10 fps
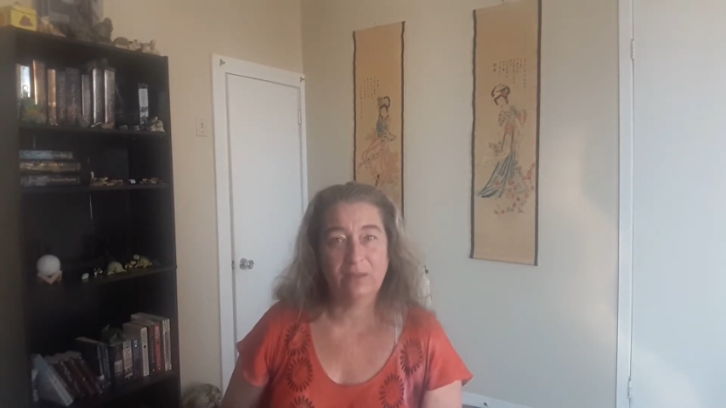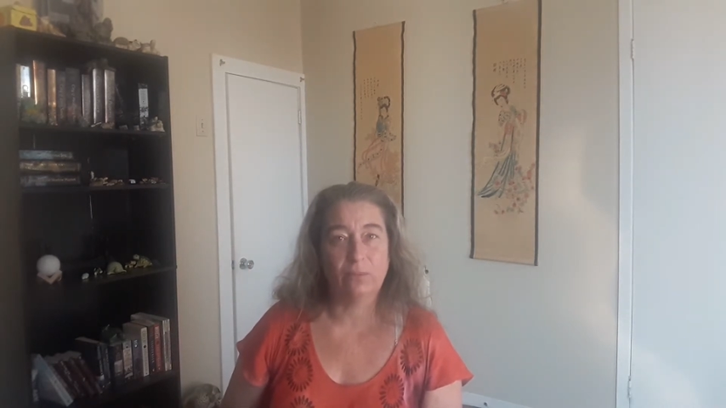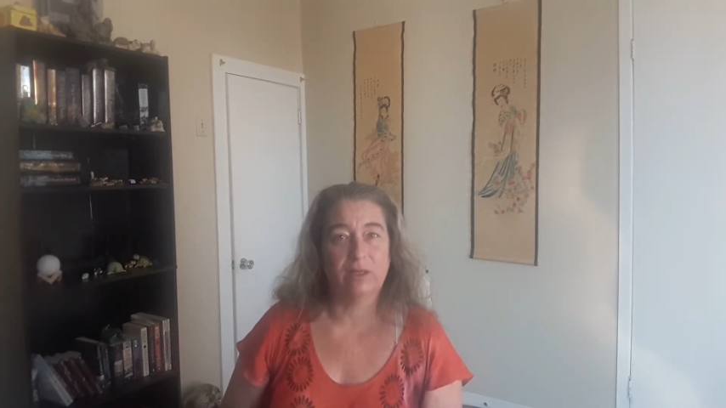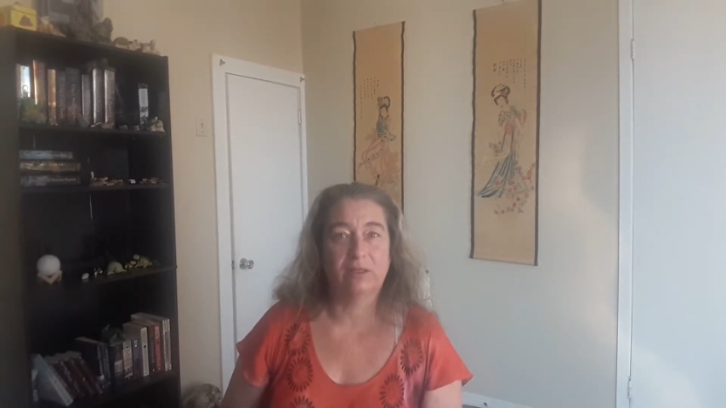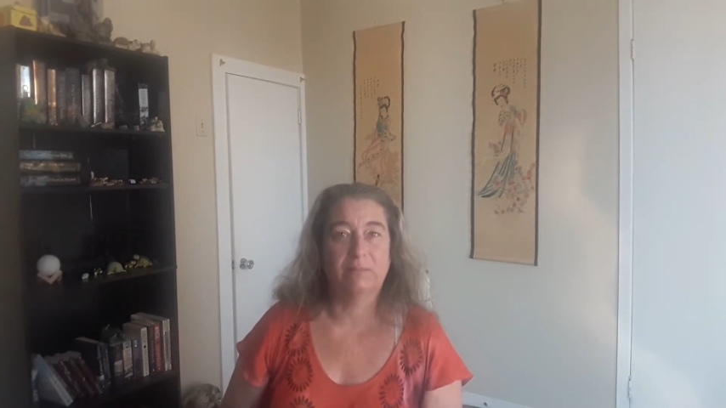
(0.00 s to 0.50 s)
and
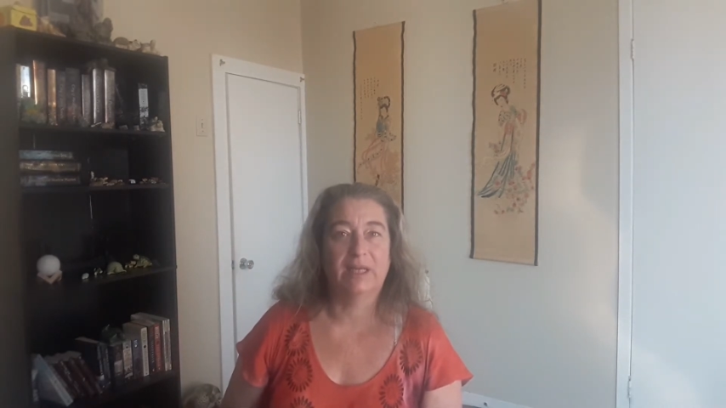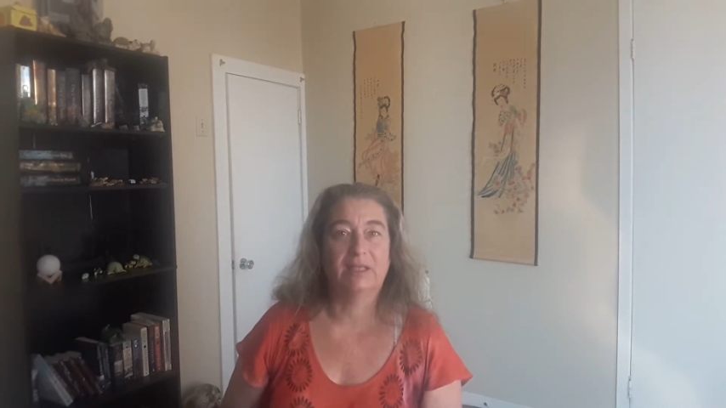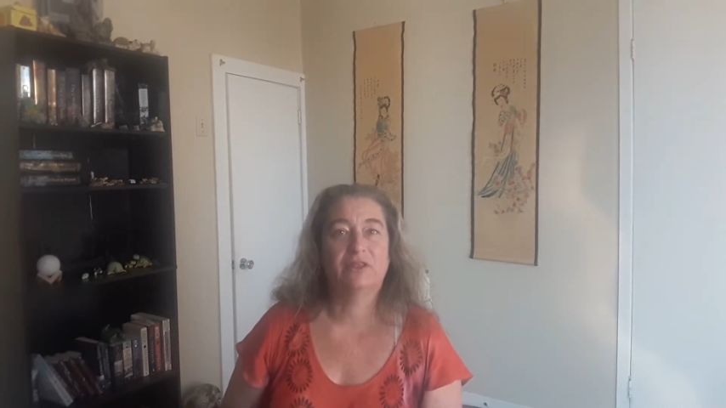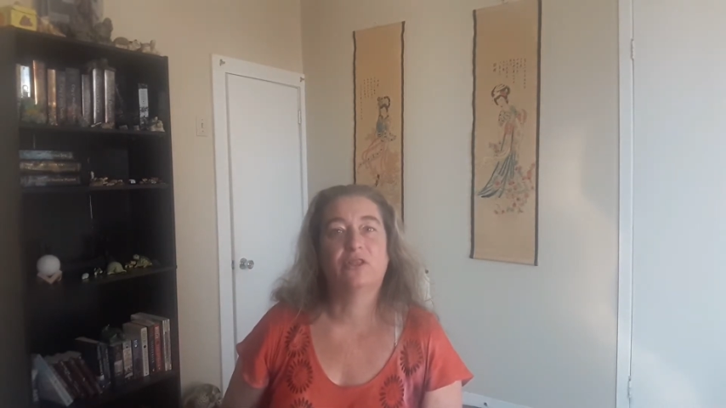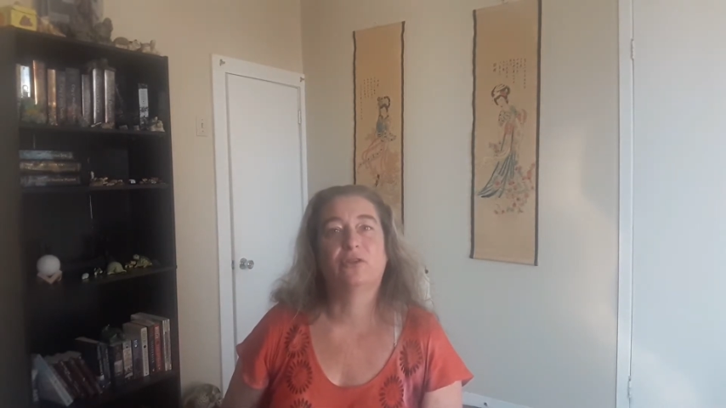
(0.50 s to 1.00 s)
welcome
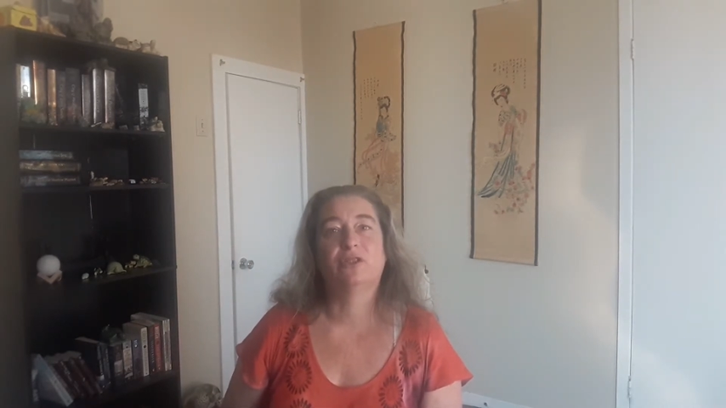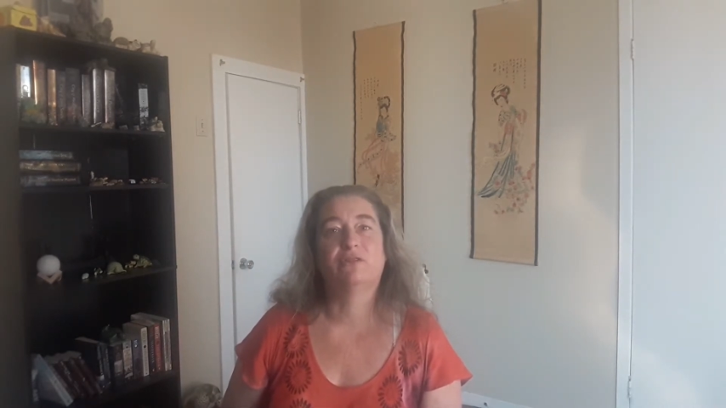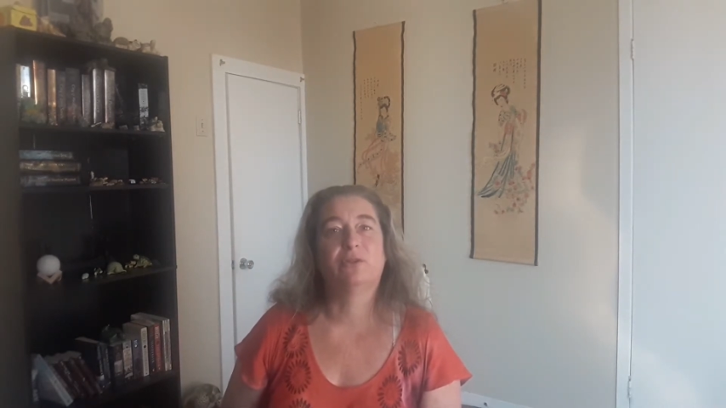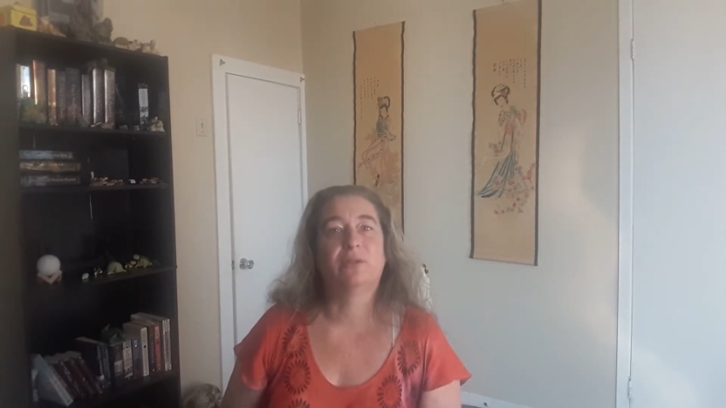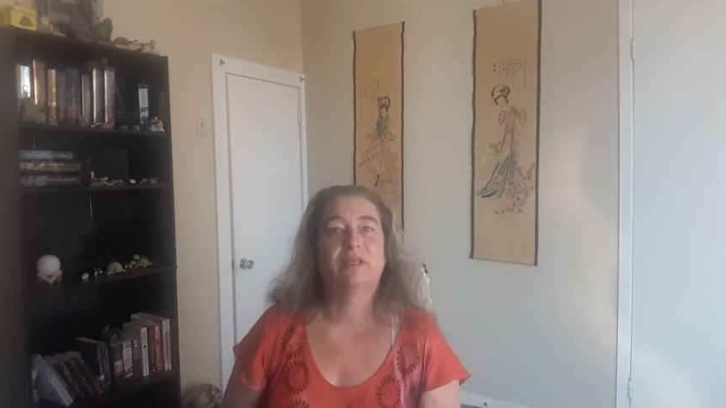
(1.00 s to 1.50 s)
back to those
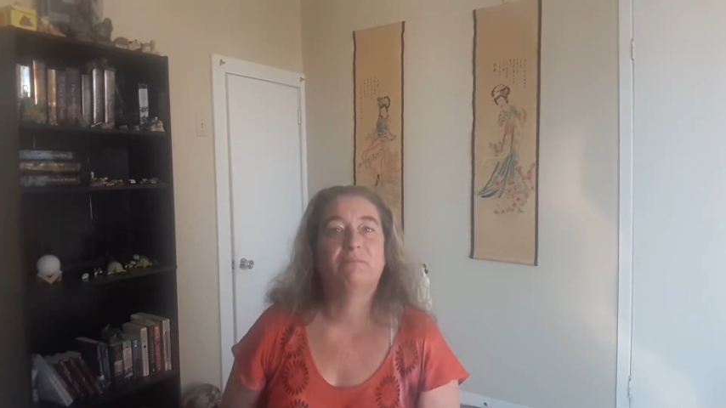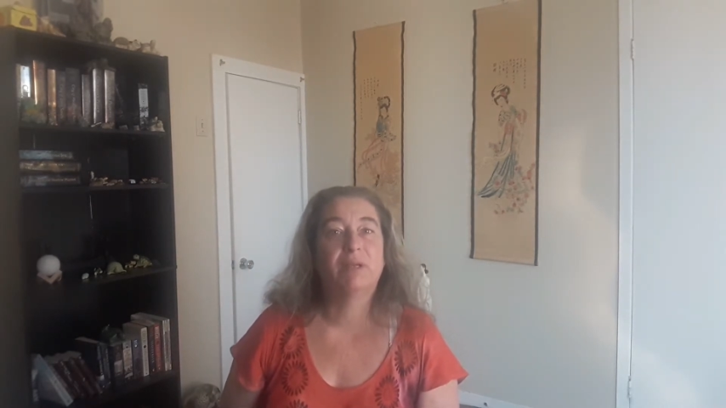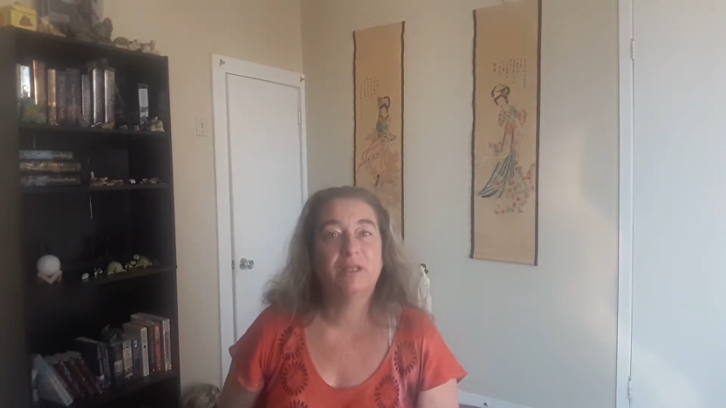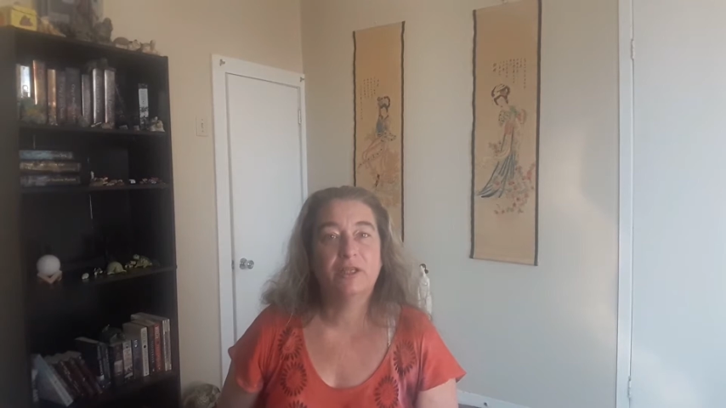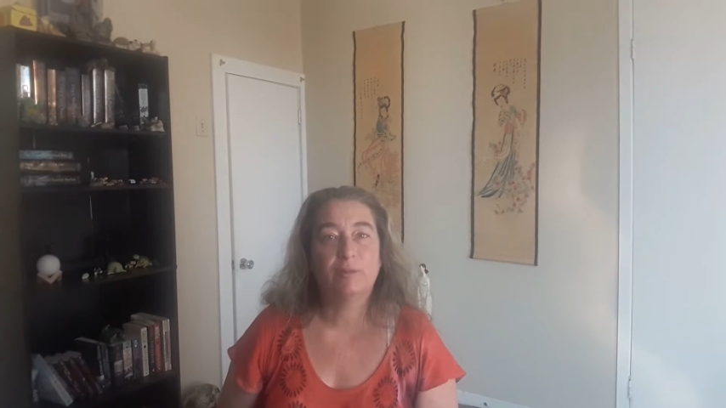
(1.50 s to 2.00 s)
of you that have
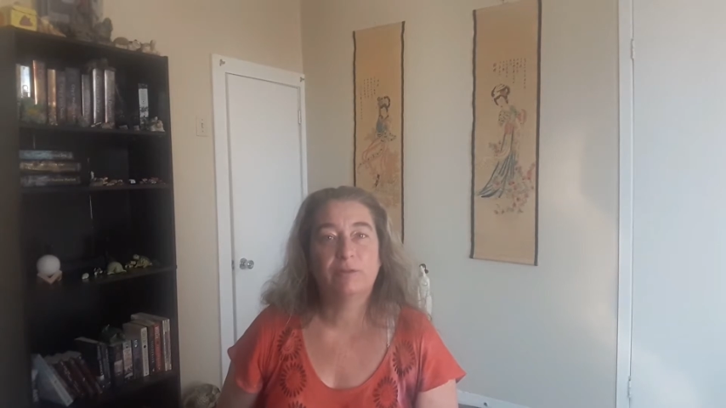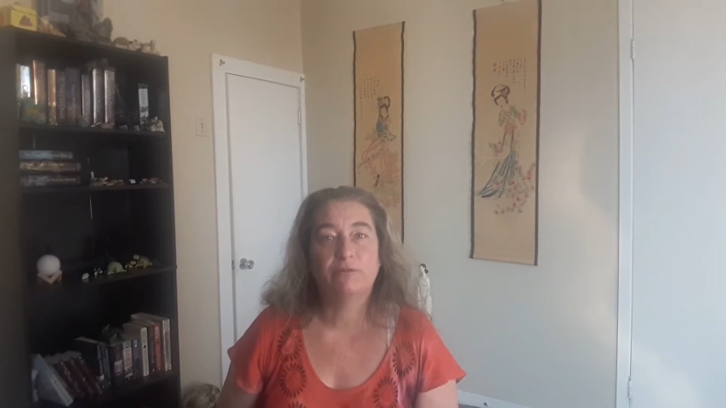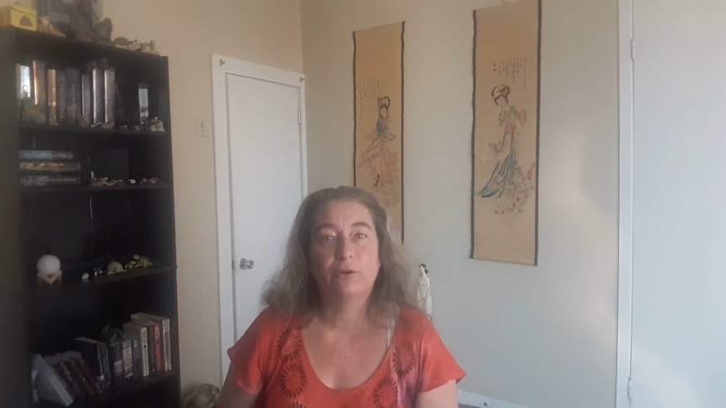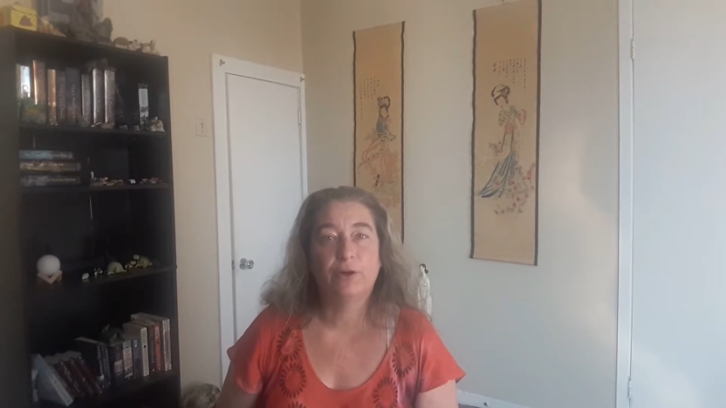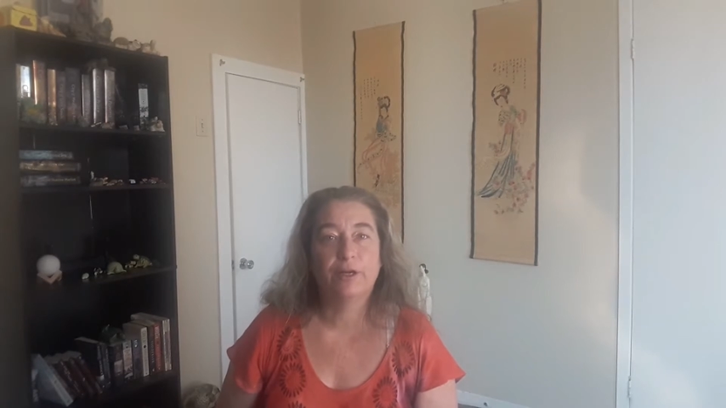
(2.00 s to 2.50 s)
been here
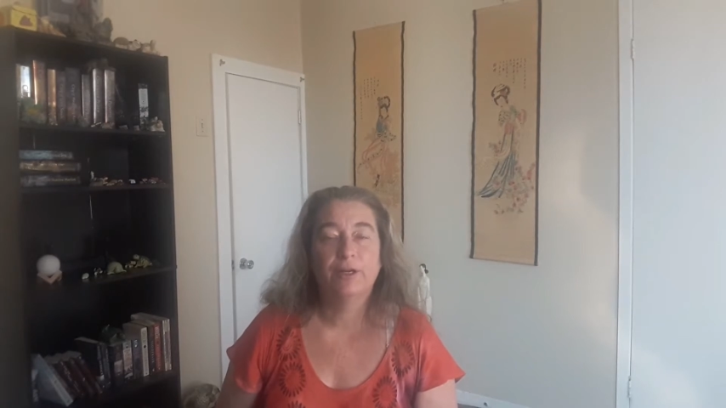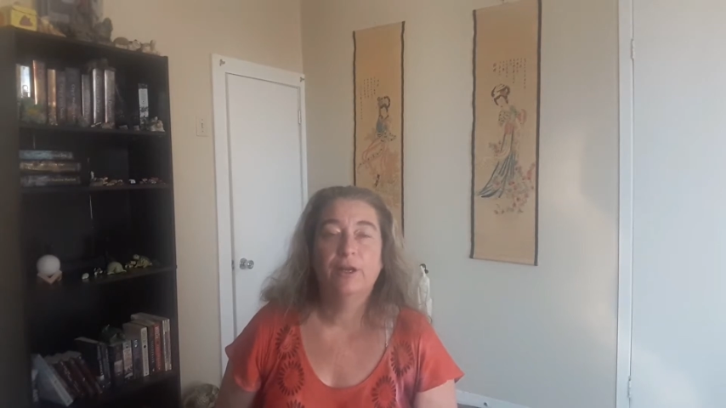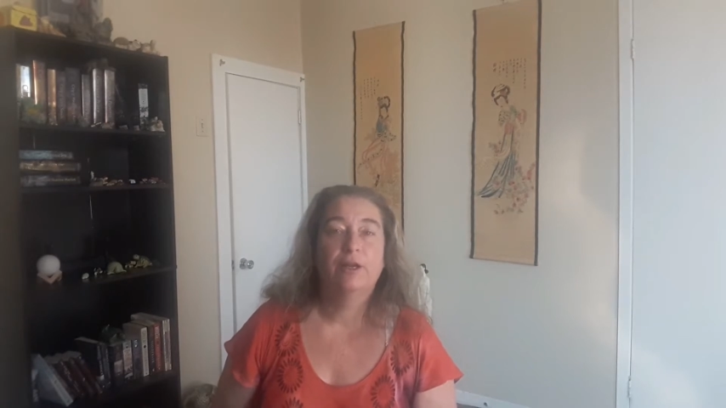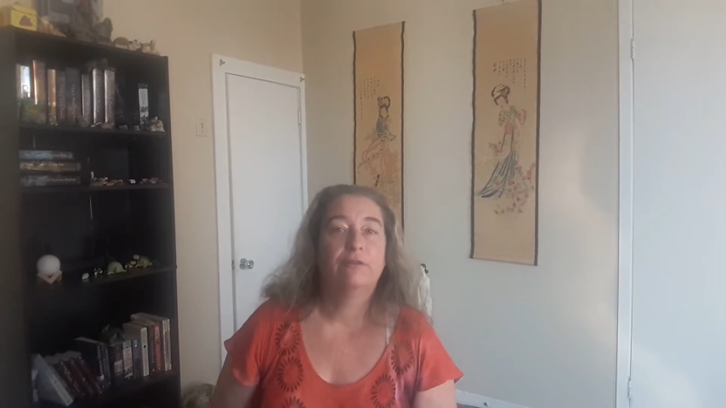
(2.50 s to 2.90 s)
before.